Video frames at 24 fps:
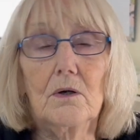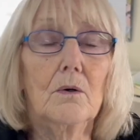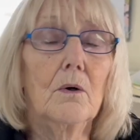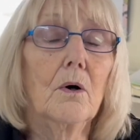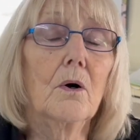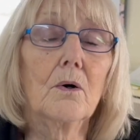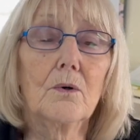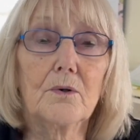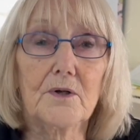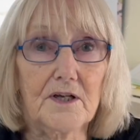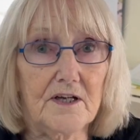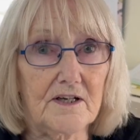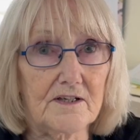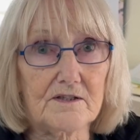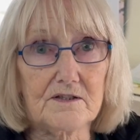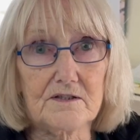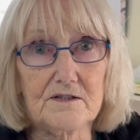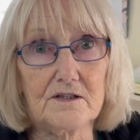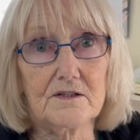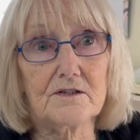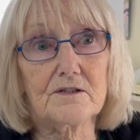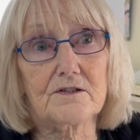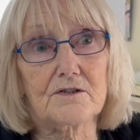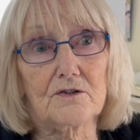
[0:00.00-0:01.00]
Oh, yes,
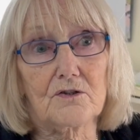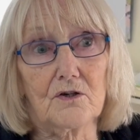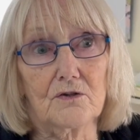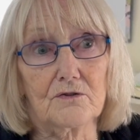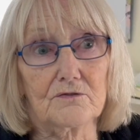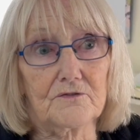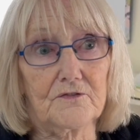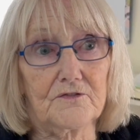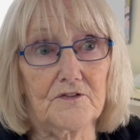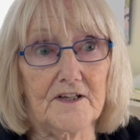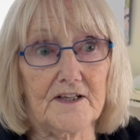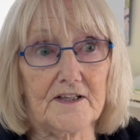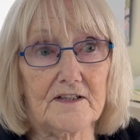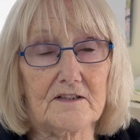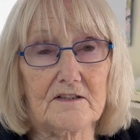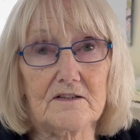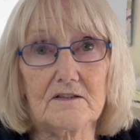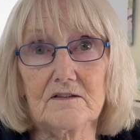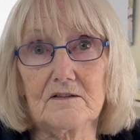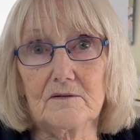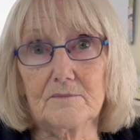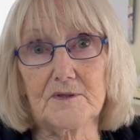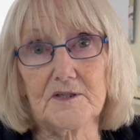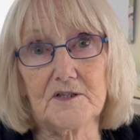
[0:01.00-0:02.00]
since the conflict.
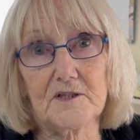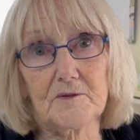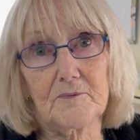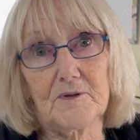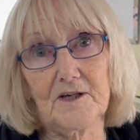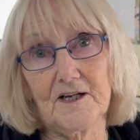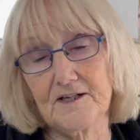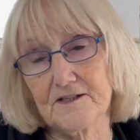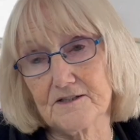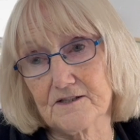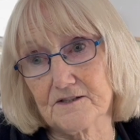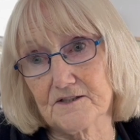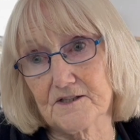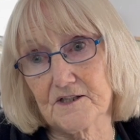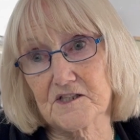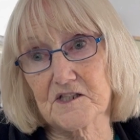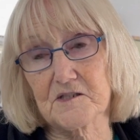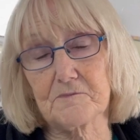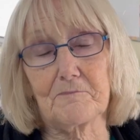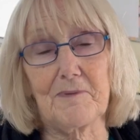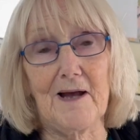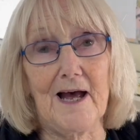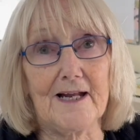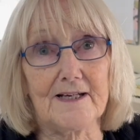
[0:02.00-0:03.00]
I mean, the place has
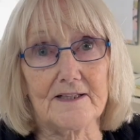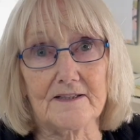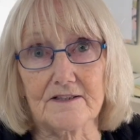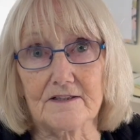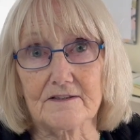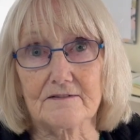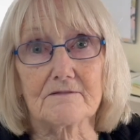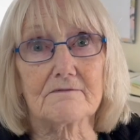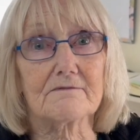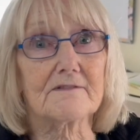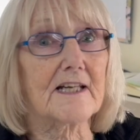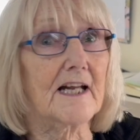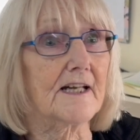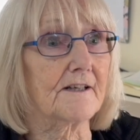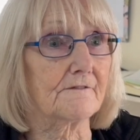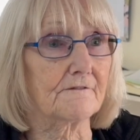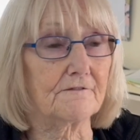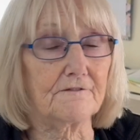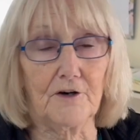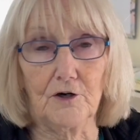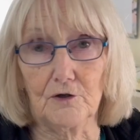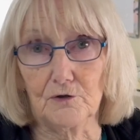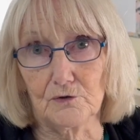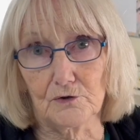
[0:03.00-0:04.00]
expanded
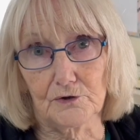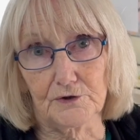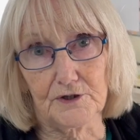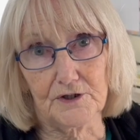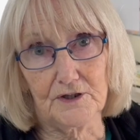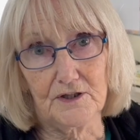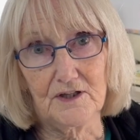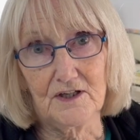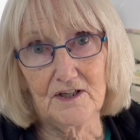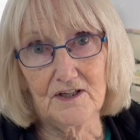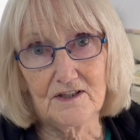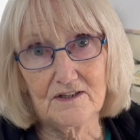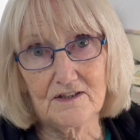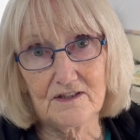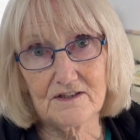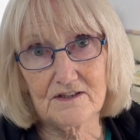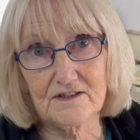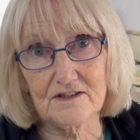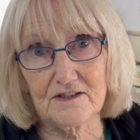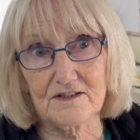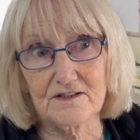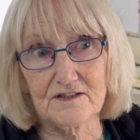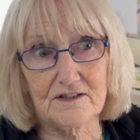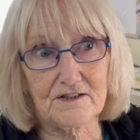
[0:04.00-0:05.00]
tenfold
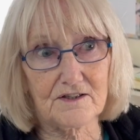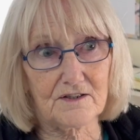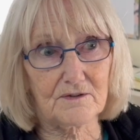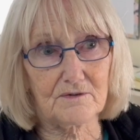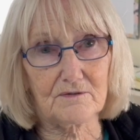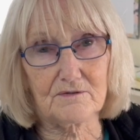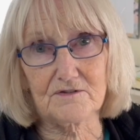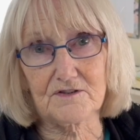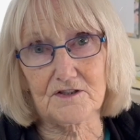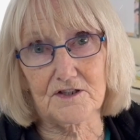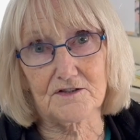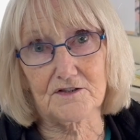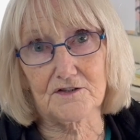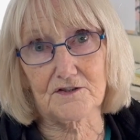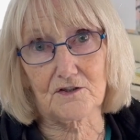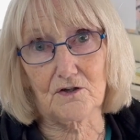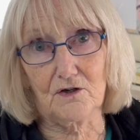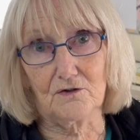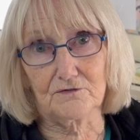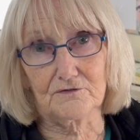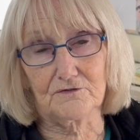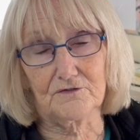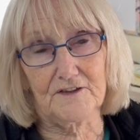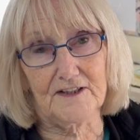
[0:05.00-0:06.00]
since the
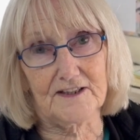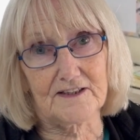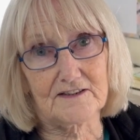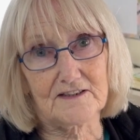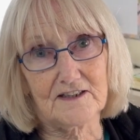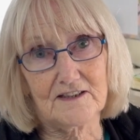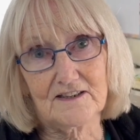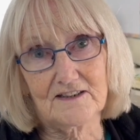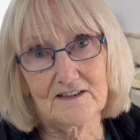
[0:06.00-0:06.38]
conflict.